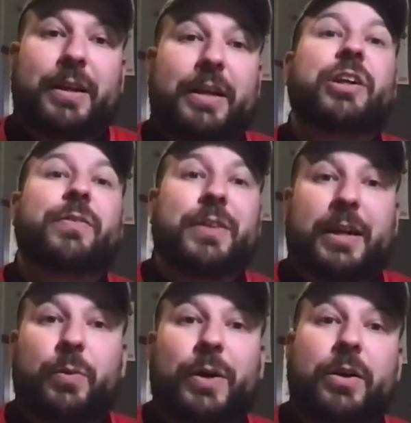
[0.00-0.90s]
e.g. the
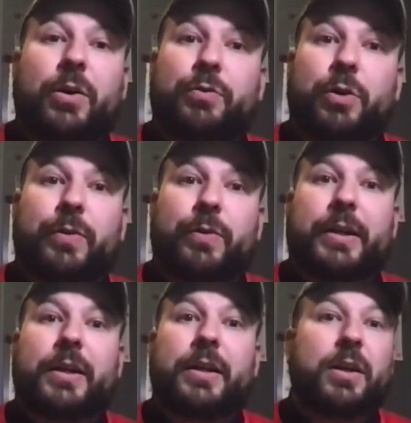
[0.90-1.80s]
Danny Whitehall
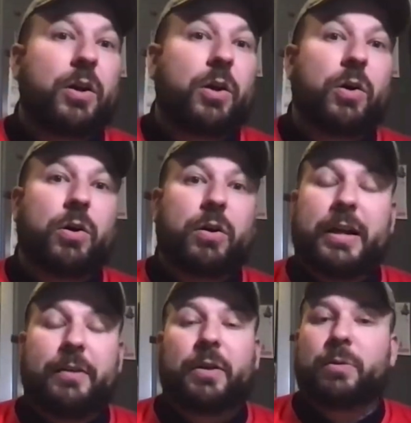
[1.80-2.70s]
volley,
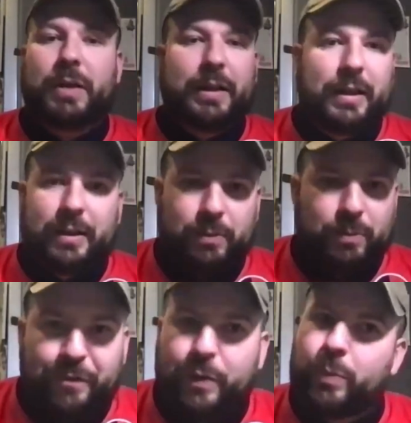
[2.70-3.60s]
I
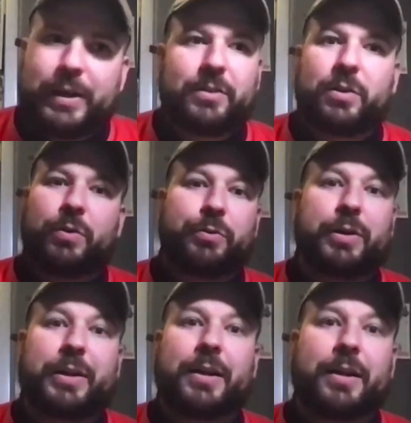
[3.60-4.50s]
think we get 2 or
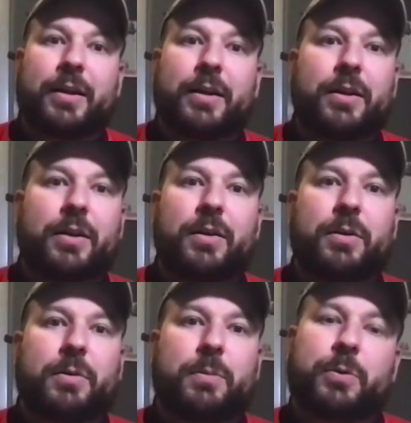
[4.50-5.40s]
3.
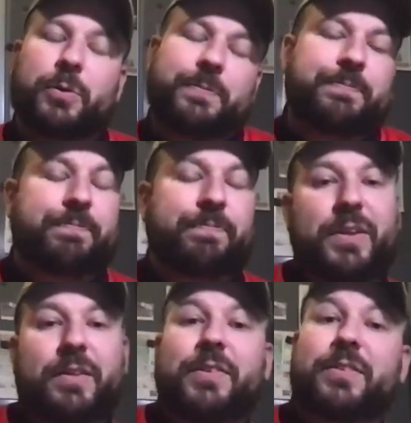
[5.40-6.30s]
But
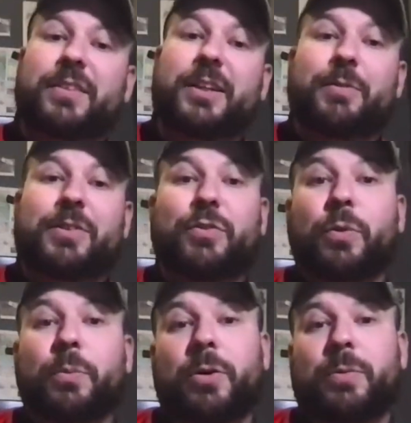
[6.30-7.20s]
this is it. This is
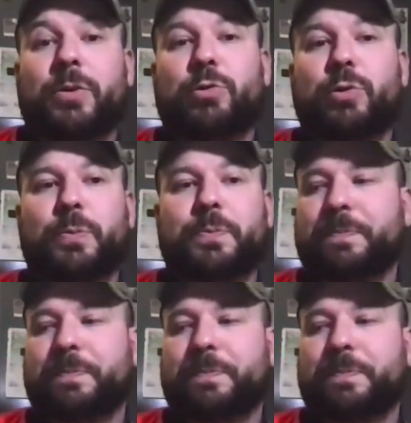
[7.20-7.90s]
football. It's cruel.